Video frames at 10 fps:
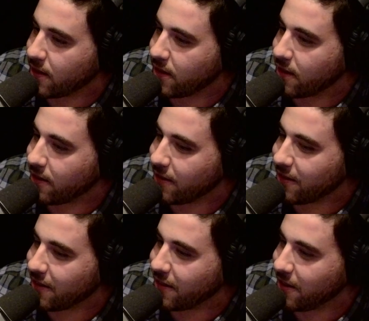late, that
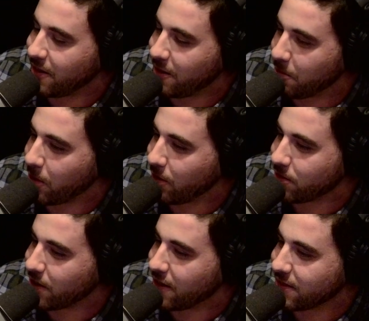he, he
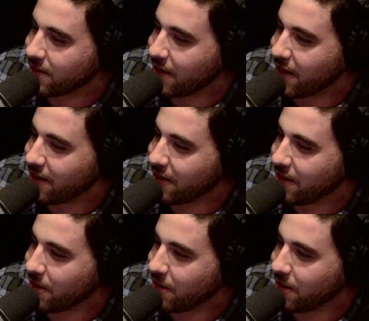apologized and that